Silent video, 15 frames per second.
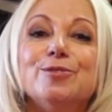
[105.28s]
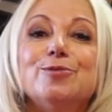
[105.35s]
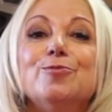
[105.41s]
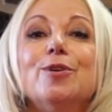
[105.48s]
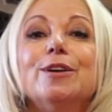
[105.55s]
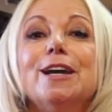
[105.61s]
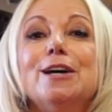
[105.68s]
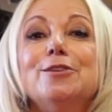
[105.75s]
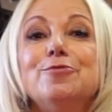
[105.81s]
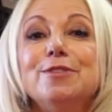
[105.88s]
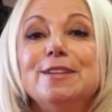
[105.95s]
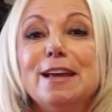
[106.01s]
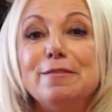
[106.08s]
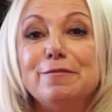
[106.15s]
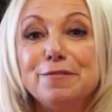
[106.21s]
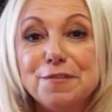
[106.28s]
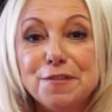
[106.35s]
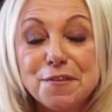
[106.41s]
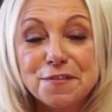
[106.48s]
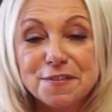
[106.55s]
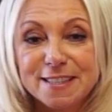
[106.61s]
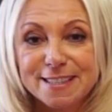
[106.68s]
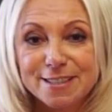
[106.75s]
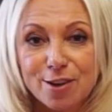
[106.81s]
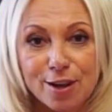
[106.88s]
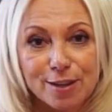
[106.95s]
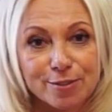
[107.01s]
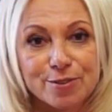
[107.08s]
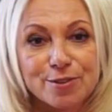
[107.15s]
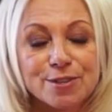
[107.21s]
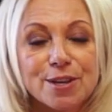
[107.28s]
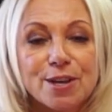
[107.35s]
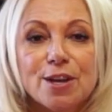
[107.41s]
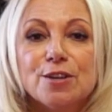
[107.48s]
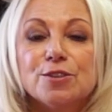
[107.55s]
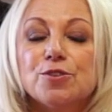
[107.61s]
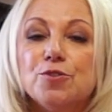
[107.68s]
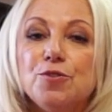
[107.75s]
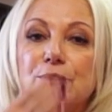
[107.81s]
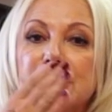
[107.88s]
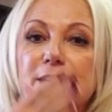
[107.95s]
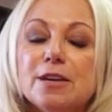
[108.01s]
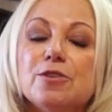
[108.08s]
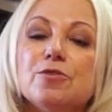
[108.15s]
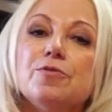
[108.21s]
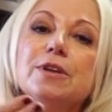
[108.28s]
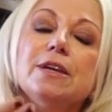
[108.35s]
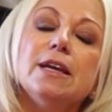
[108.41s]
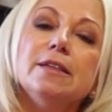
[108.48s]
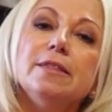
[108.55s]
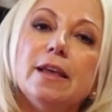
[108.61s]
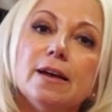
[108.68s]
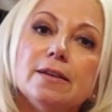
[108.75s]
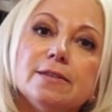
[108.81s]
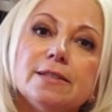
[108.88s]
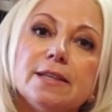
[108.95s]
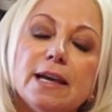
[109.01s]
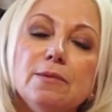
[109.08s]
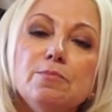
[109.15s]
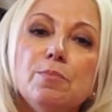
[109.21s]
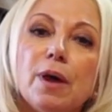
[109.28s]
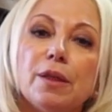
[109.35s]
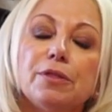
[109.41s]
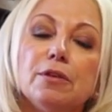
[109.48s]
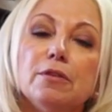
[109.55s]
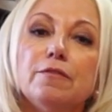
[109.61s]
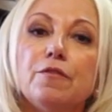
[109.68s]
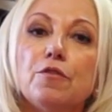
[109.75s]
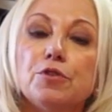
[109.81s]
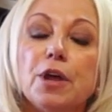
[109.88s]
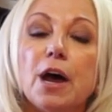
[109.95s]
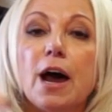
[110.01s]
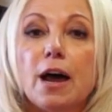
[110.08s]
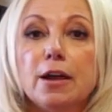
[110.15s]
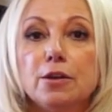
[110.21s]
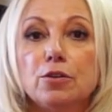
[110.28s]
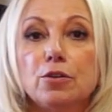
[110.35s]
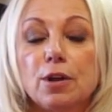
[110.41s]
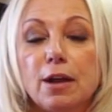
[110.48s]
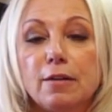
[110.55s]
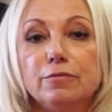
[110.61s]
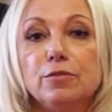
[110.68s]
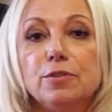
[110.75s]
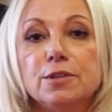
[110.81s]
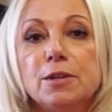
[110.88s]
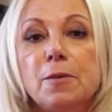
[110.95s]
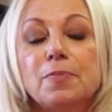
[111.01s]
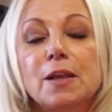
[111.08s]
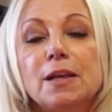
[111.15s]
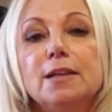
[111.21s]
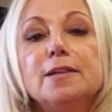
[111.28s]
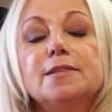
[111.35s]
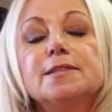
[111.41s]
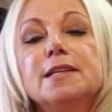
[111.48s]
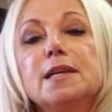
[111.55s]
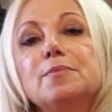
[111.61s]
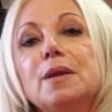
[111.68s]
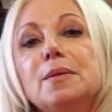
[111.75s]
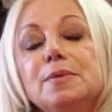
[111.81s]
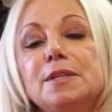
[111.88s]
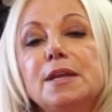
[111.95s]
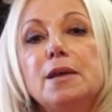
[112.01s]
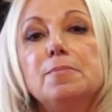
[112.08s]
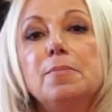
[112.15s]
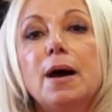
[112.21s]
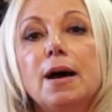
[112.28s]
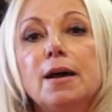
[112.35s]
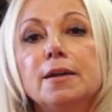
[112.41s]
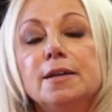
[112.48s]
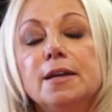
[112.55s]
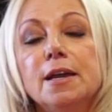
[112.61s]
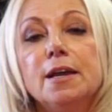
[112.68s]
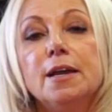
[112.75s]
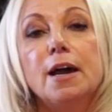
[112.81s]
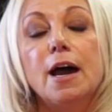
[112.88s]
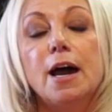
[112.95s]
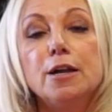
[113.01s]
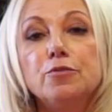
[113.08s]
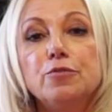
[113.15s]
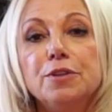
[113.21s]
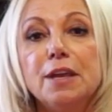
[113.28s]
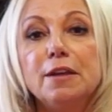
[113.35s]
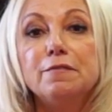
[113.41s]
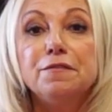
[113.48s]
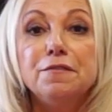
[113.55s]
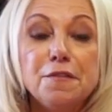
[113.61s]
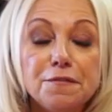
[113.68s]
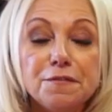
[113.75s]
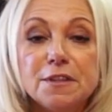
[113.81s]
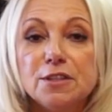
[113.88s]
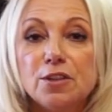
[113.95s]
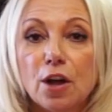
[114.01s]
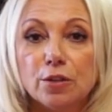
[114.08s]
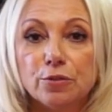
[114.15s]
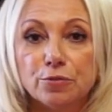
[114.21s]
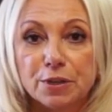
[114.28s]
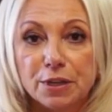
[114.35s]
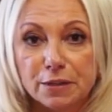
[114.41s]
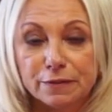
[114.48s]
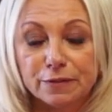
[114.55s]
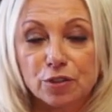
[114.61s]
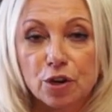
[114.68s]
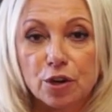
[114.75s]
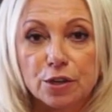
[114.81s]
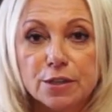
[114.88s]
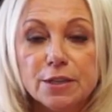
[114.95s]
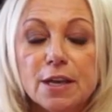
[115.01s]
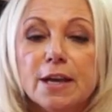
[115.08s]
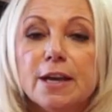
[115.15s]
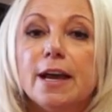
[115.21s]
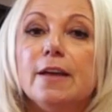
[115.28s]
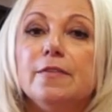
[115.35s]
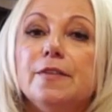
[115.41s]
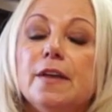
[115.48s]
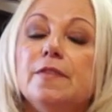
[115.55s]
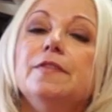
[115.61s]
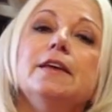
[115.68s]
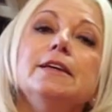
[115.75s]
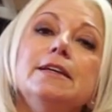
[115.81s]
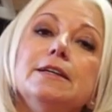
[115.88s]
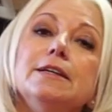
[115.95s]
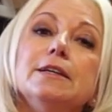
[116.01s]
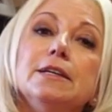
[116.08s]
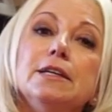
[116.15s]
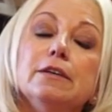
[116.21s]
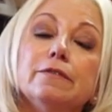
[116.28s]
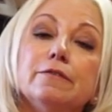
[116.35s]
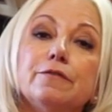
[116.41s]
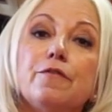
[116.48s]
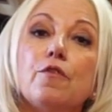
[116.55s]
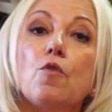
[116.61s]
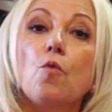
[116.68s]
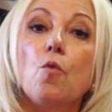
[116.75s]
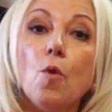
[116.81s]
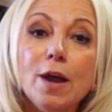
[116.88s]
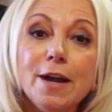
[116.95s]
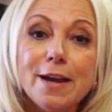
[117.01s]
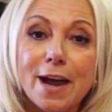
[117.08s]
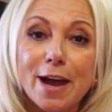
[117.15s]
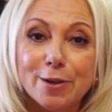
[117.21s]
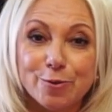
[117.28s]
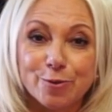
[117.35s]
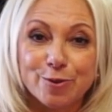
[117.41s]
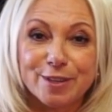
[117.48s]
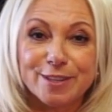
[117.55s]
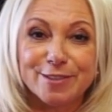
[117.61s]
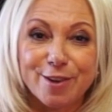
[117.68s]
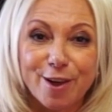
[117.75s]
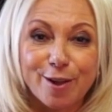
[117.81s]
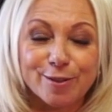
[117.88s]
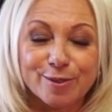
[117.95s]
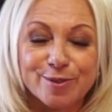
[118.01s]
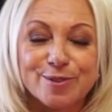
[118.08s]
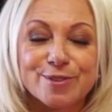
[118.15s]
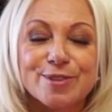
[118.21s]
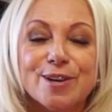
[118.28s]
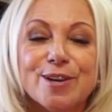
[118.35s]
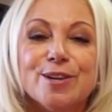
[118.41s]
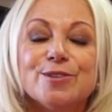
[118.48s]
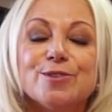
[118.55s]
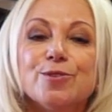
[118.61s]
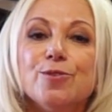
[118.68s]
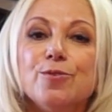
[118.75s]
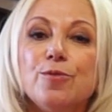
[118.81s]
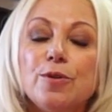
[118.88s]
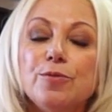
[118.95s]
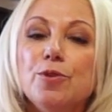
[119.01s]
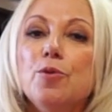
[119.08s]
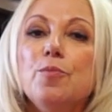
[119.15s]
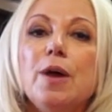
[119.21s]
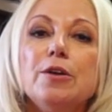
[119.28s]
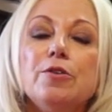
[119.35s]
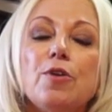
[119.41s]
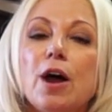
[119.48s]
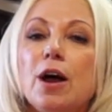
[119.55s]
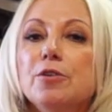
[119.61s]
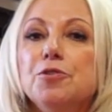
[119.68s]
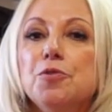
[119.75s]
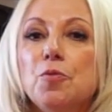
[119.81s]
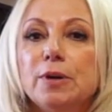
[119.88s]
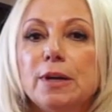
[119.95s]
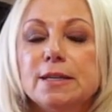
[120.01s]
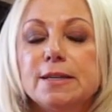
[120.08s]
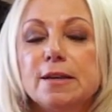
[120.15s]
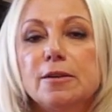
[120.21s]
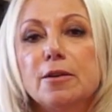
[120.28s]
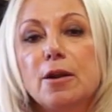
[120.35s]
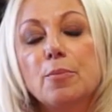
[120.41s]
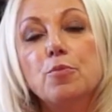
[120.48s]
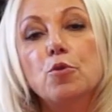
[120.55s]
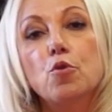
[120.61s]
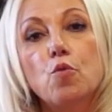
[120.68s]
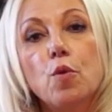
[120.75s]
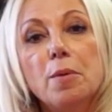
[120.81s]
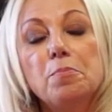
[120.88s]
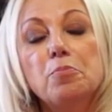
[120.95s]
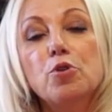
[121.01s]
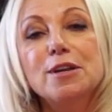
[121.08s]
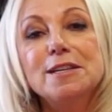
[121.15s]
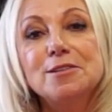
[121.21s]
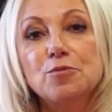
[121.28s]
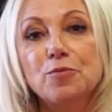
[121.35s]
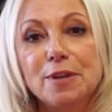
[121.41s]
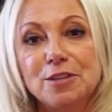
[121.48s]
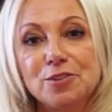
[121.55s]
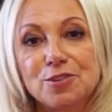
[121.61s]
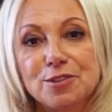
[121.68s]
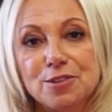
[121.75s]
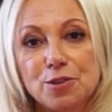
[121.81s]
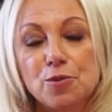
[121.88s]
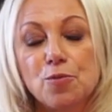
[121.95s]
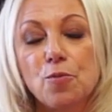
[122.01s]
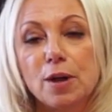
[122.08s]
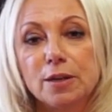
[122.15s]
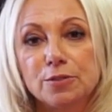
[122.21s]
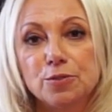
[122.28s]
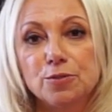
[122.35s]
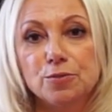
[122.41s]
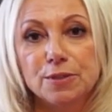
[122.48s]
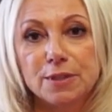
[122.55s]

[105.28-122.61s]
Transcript: to $150. So you can create that same method for the higher levels. Let's say maybe they buy a $150 gift card and then they get a gift for $100. So no matter how you want to set it up or what price ranges you want to